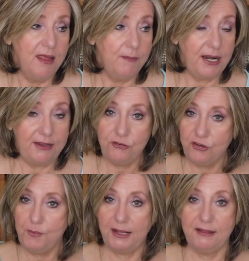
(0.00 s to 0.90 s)
but I
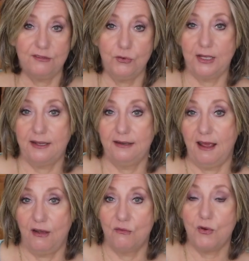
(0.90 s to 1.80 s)
usually make this really
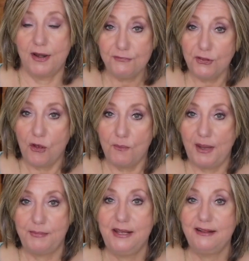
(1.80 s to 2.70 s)
wonderful
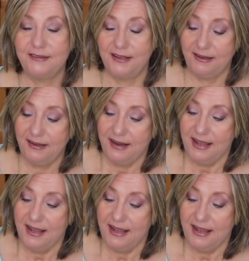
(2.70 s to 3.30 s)
homemade pizza